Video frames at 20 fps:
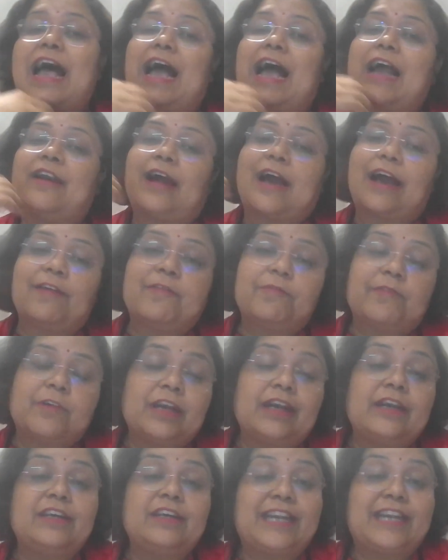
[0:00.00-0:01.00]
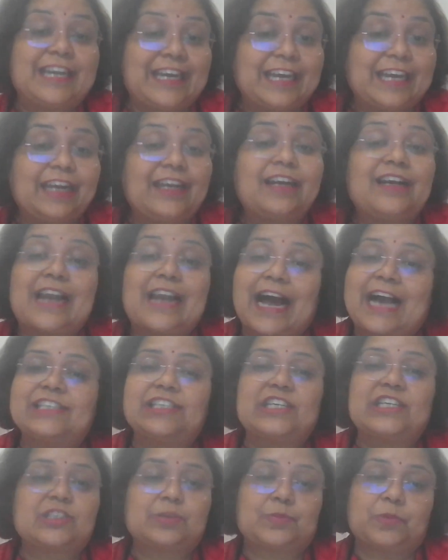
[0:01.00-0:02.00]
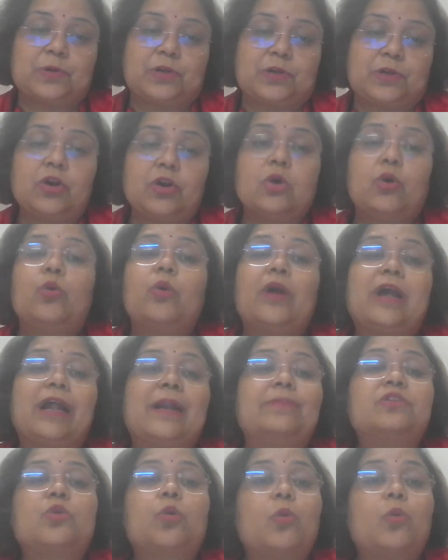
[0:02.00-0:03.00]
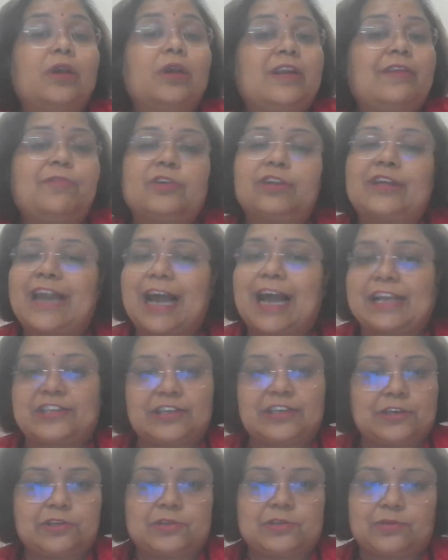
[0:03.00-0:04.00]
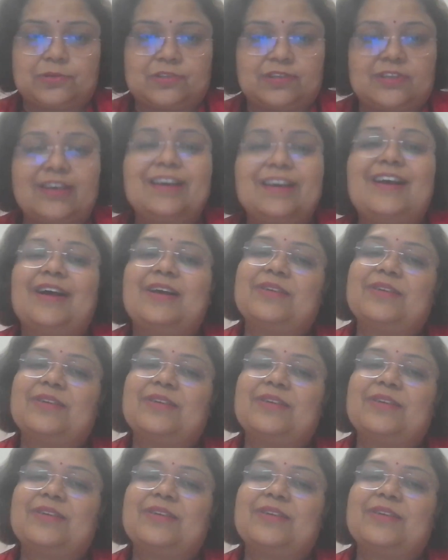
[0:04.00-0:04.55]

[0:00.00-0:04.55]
And I have one dedicated latch expert who helps only for the latching issues.